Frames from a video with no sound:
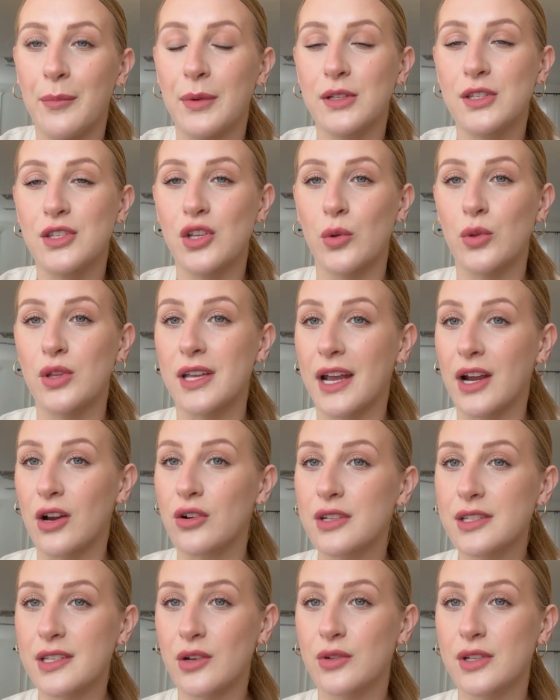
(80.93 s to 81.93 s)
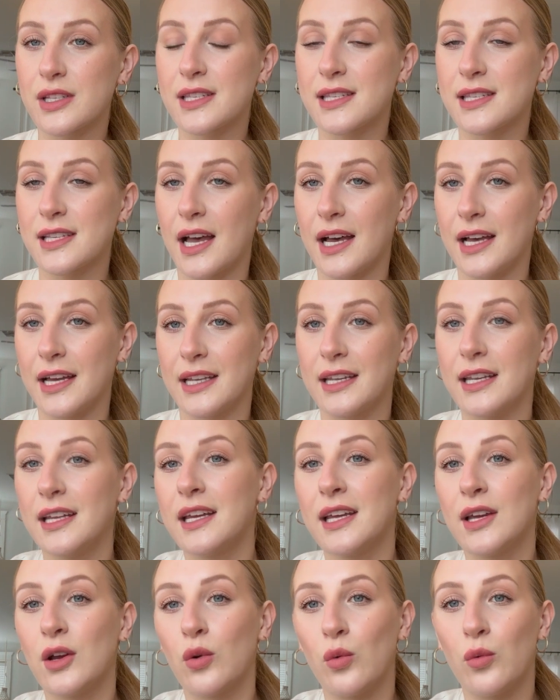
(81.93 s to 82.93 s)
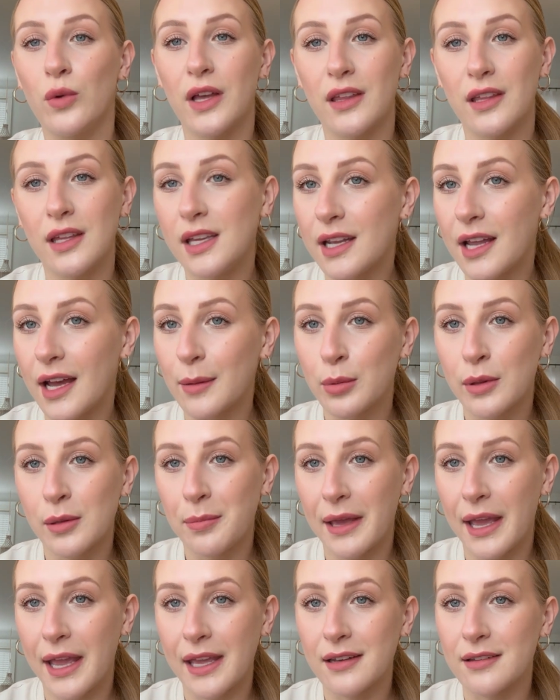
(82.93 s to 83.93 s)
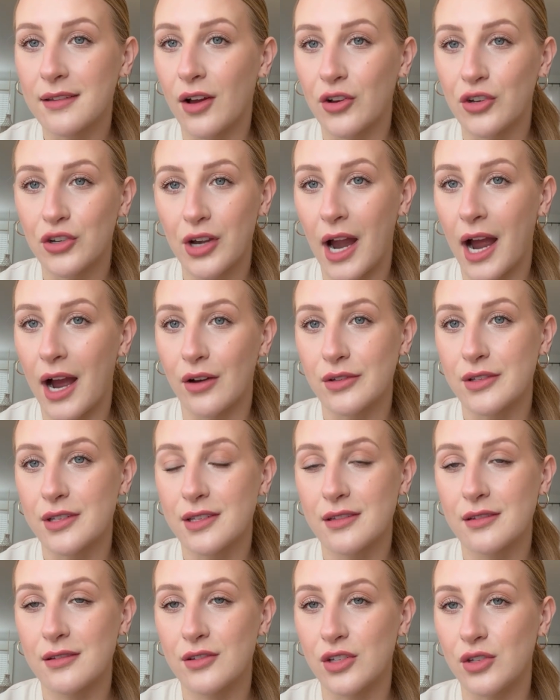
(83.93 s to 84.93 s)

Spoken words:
So the Arizona sun will eat up the paint on your house.